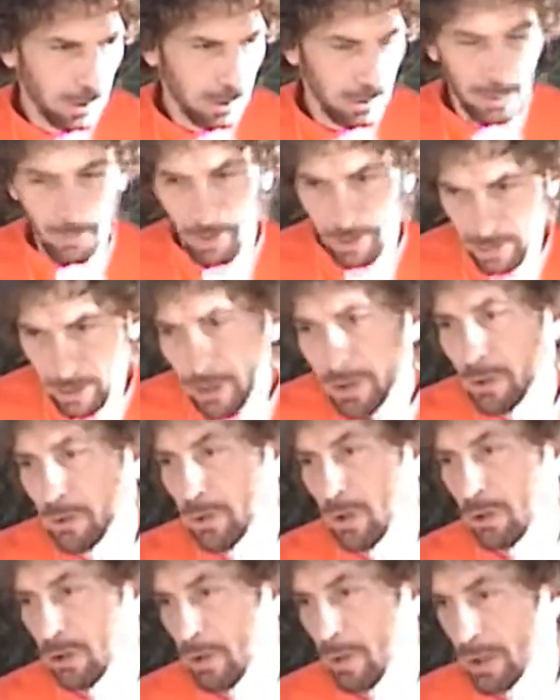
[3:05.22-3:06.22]
No wonder you
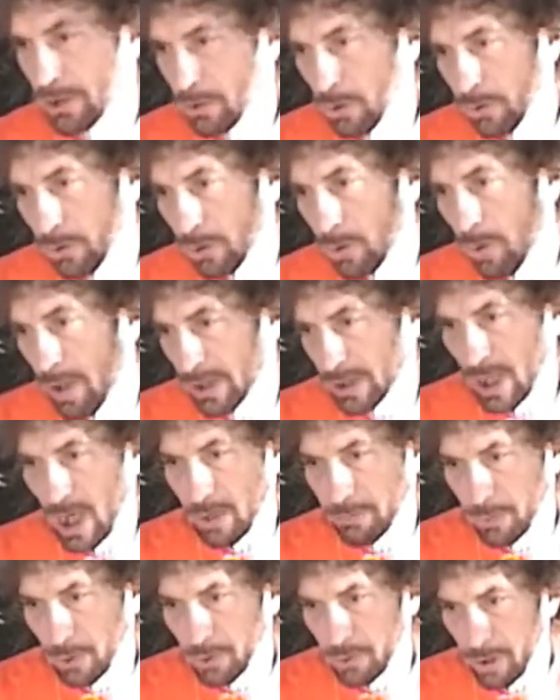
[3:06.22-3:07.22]
don't know what to do, what
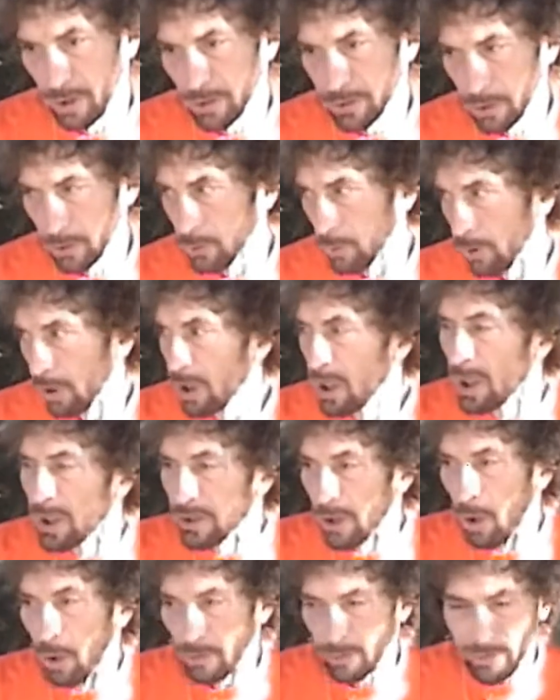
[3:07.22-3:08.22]
God put you here to do.
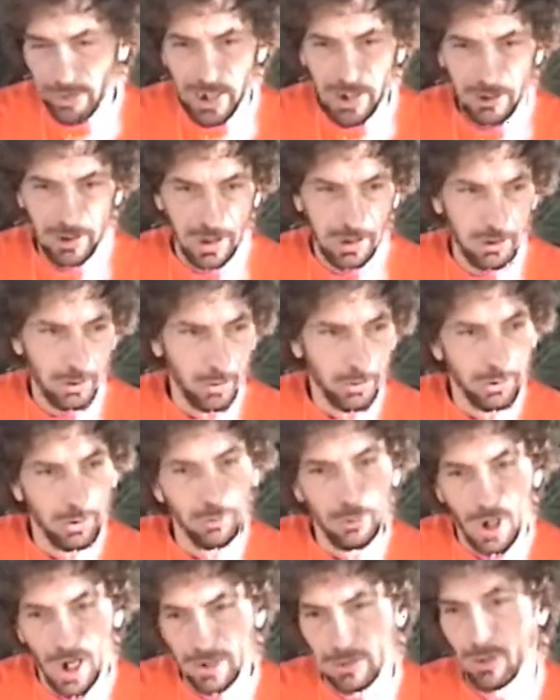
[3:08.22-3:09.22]
The only reason you do
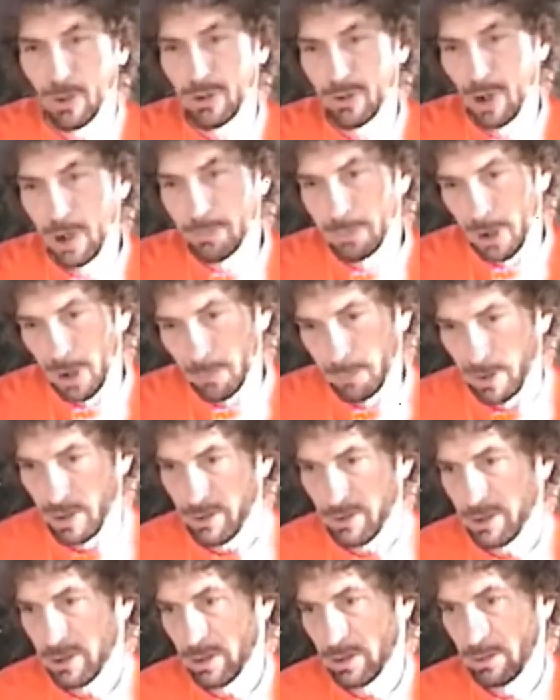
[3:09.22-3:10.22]
not know your
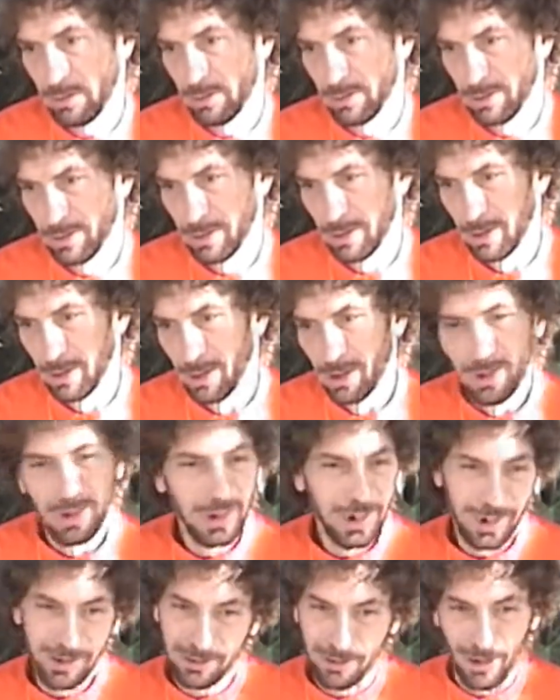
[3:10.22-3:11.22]
purpose
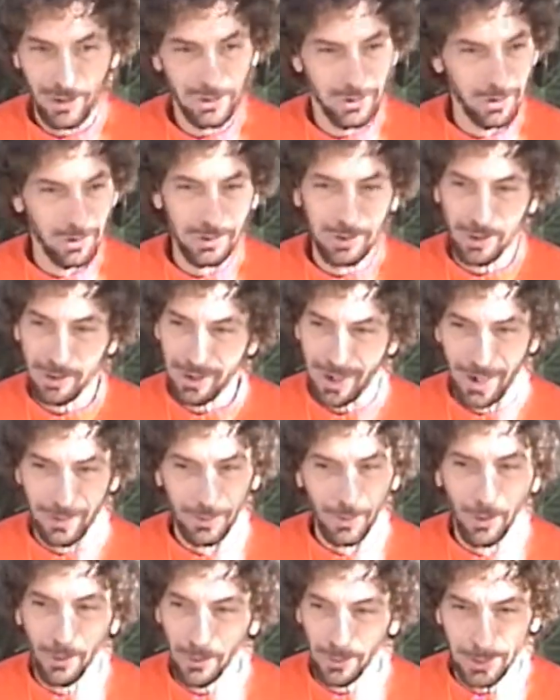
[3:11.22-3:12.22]
is because you do not
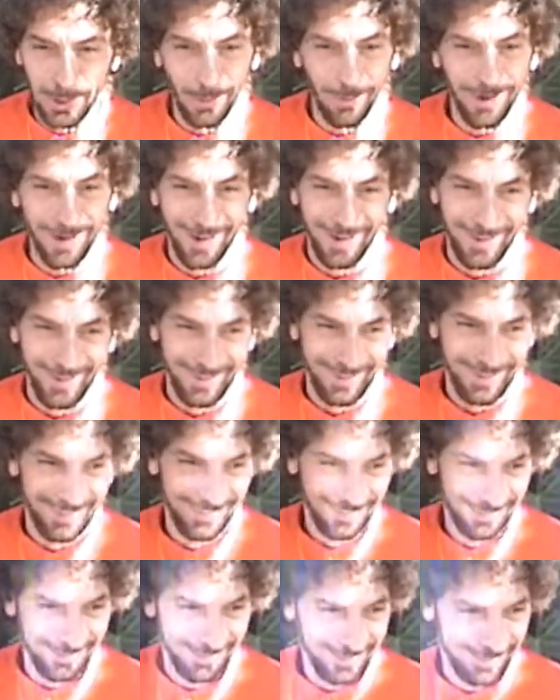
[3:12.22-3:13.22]
know who you are,
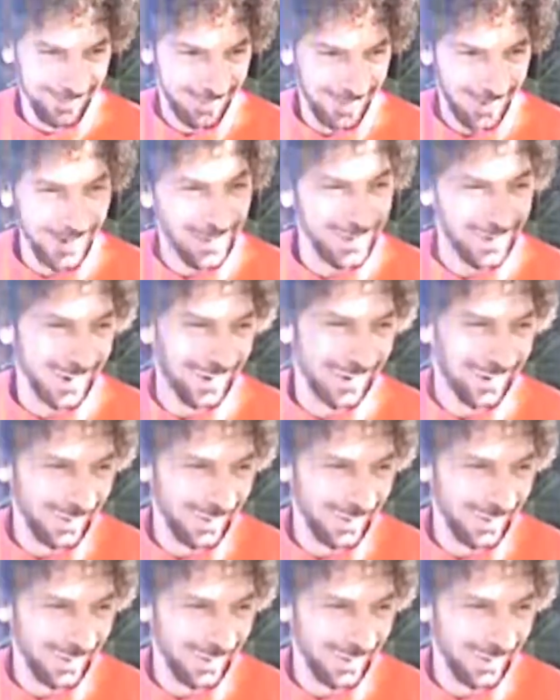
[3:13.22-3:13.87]
you see.